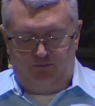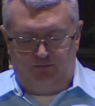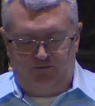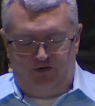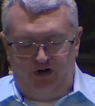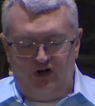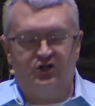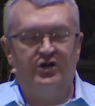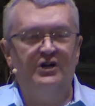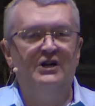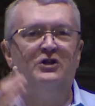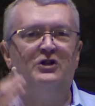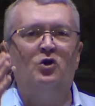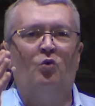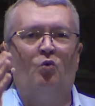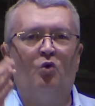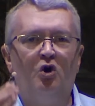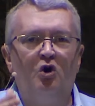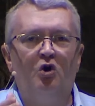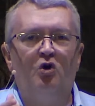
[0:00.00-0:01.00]
Fishing in the
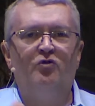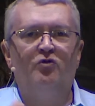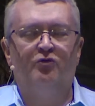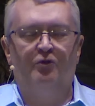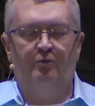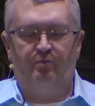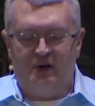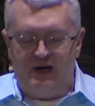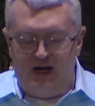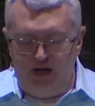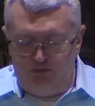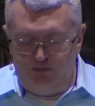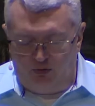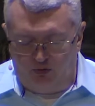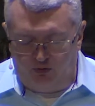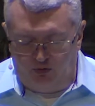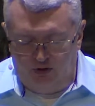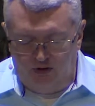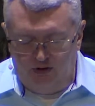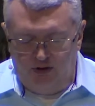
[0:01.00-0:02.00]
world for
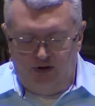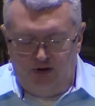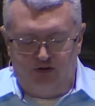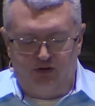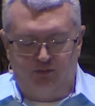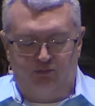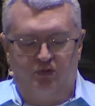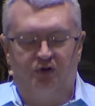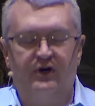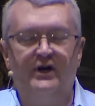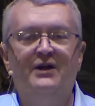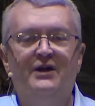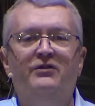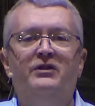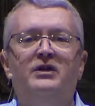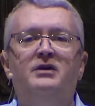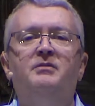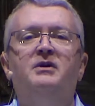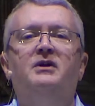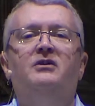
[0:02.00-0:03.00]
people to bring
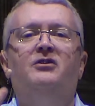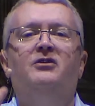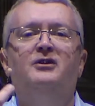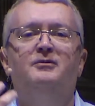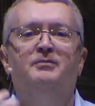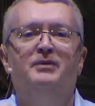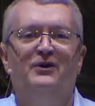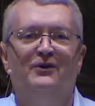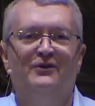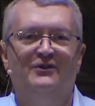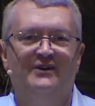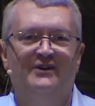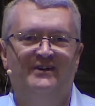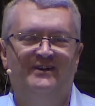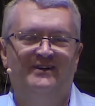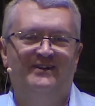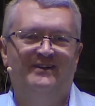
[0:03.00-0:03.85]
them into the boat.